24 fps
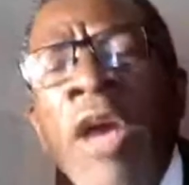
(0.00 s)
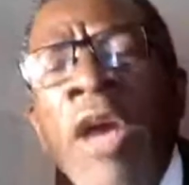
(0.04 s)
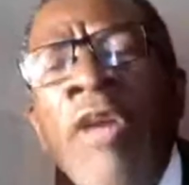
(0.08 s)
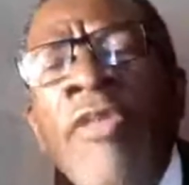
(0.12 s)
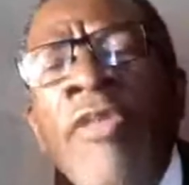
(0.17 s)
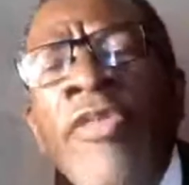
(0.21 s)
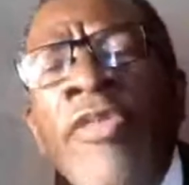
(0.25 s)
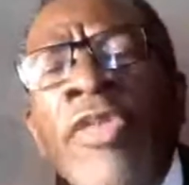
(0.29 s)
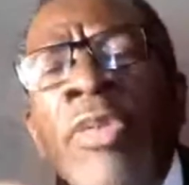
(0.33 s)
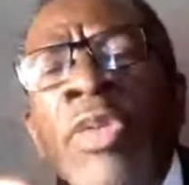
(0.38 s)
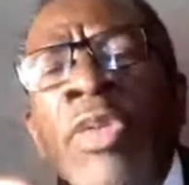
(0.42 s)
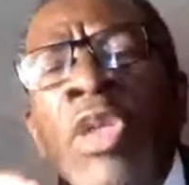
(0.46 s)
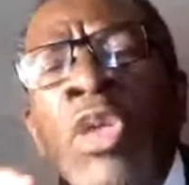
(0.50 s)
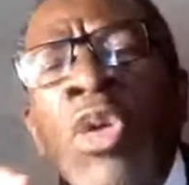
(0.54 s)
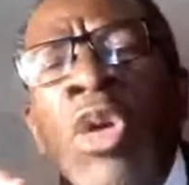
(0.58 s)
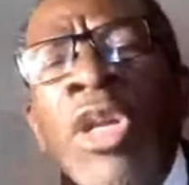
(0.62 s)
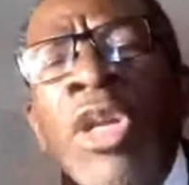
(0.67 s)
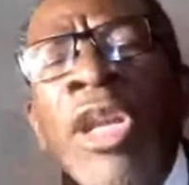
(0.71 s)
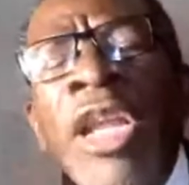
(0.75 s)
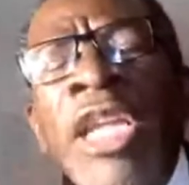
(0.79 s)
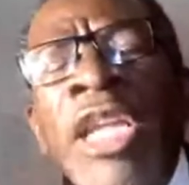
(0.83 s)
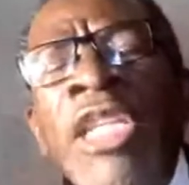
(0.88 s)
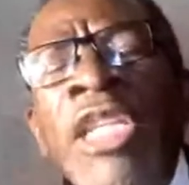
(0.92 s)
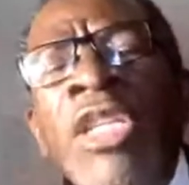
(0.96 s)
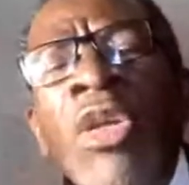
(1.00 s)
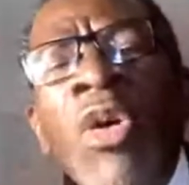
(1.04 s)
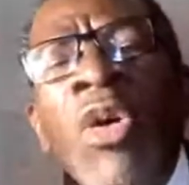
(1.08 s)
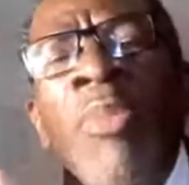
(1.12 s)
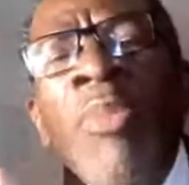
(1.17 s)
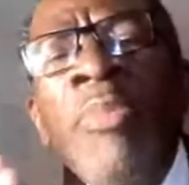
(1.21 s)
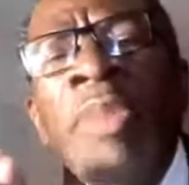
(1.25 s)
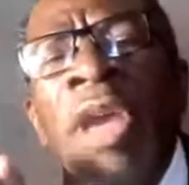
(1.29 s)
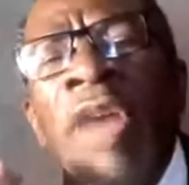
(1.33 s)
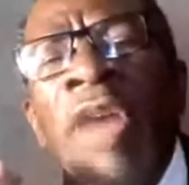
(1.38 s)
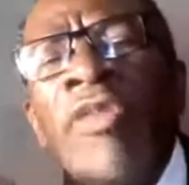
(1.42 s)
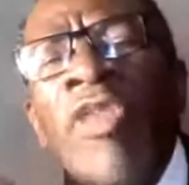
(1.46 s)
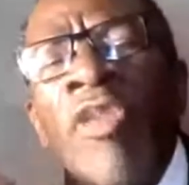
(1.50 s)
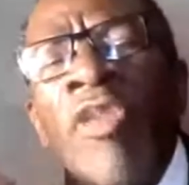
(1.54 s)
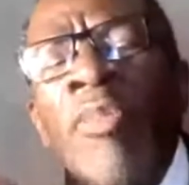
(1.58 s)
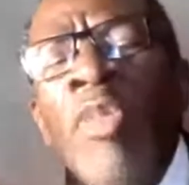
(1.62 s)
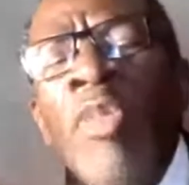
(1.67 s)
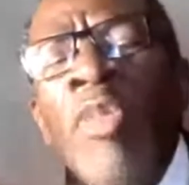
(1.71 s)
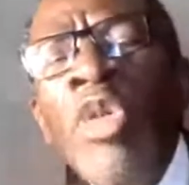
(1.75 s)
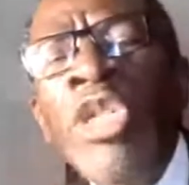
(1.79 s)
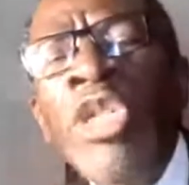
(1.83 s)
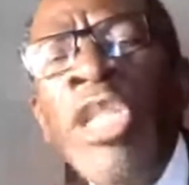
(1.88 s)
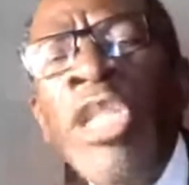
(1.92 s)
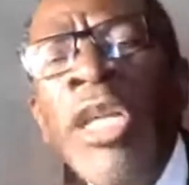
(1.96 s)
From Scotland, on behalf of
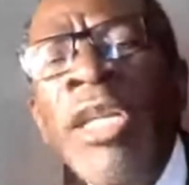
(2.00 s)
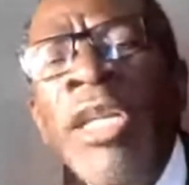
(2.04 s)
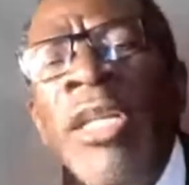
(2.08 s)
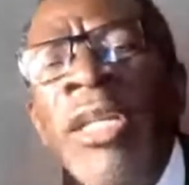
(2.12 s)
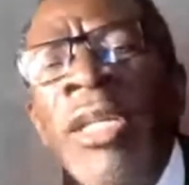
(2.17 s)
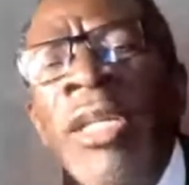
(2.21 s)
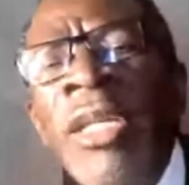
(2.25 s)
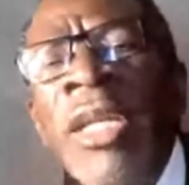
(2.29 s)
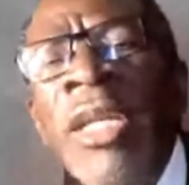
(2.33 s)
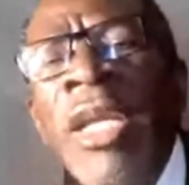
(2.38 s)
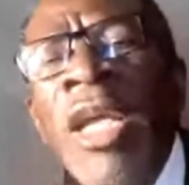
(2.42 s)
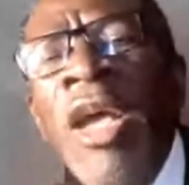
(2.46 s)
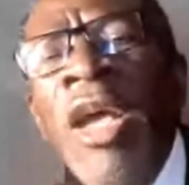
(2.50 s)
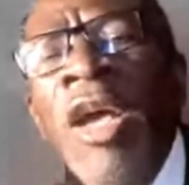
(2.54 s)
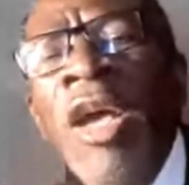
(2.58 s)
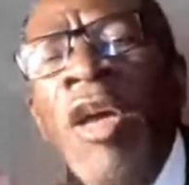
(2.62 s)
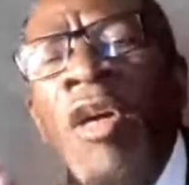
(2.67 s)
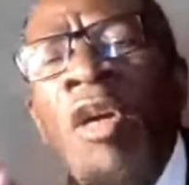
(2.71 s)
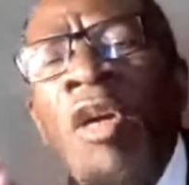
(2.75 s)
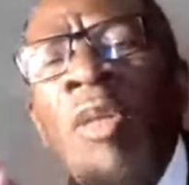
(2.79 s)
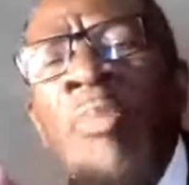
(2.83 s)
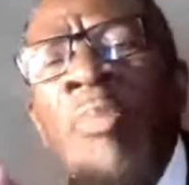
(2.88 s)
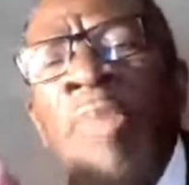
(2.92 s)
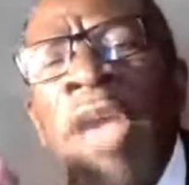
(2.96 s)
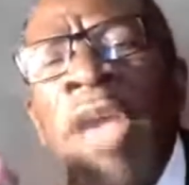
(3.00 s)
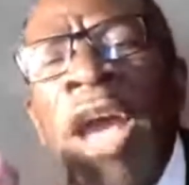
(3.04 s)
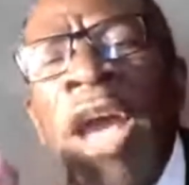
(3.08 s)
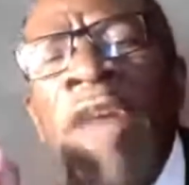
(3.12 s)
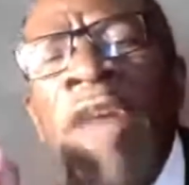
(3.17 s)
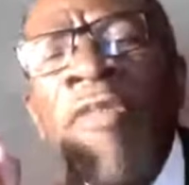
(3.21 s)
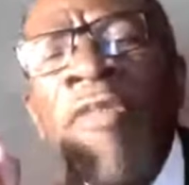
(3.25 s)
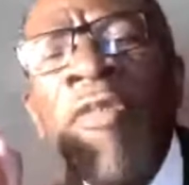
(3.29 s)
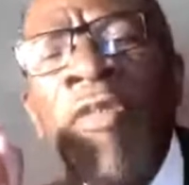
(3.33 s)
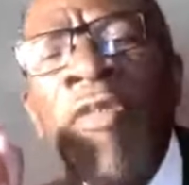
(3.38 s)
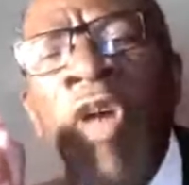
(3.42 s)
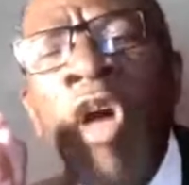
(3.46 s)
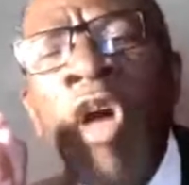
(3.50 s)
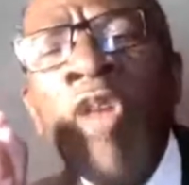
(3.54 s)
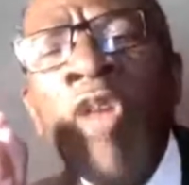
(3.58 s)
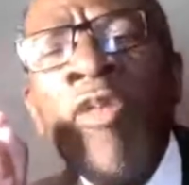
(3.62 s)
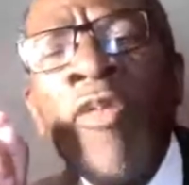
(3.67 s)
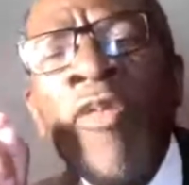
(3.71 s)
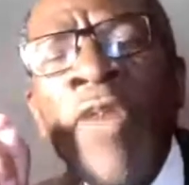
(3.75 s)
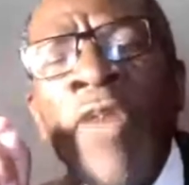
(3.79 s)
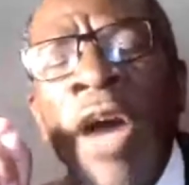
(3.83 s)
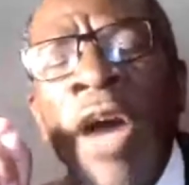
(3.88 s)
Musha, on behalf of